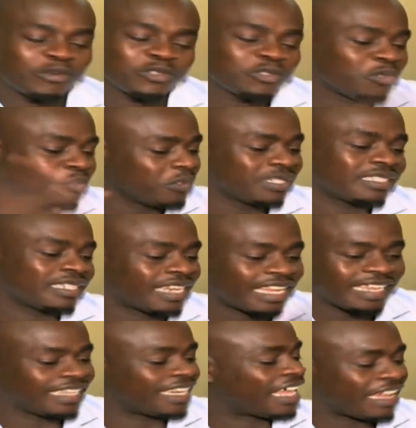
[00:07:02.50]
I was always
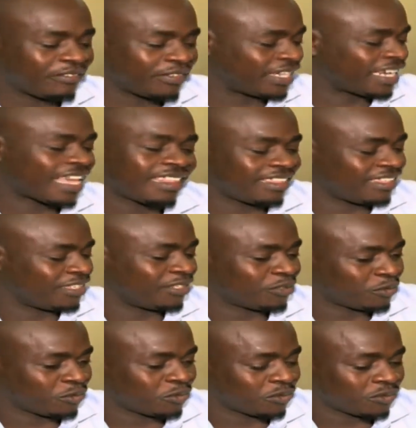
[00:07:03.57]
like not having nothing
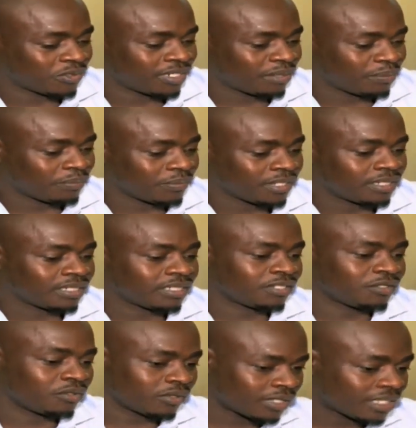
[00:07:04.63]
to help me,
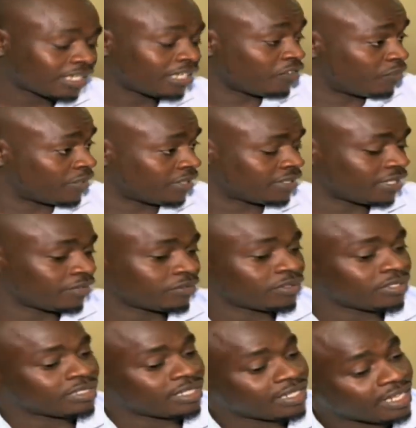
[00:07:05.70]
take care of myself. So
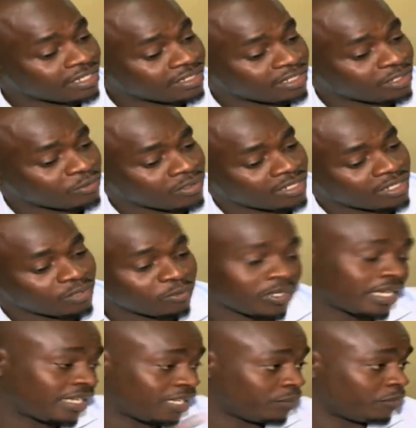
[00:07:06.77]
there's a day I shared with Eric
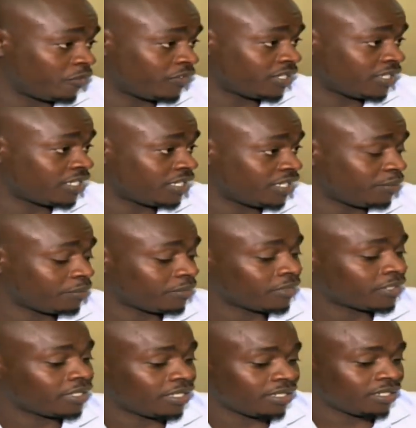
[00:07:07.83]
when I came to visit him.
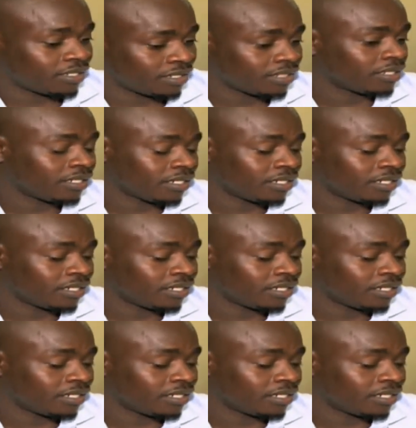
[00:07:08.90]
Eric,